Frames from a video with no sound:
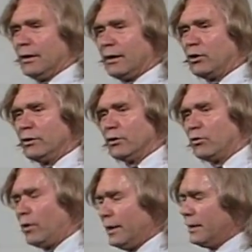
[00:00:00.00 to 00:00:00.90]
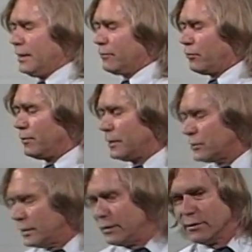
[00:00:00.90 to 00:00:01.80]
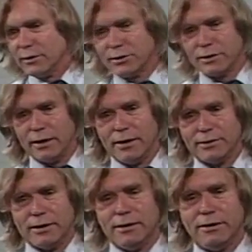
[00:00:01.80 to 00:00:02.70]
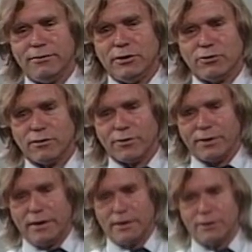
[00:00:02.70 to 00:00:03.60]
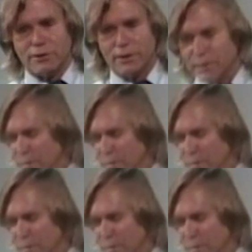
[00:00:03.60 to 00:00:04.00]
I couldn't quite get from the skills as individual things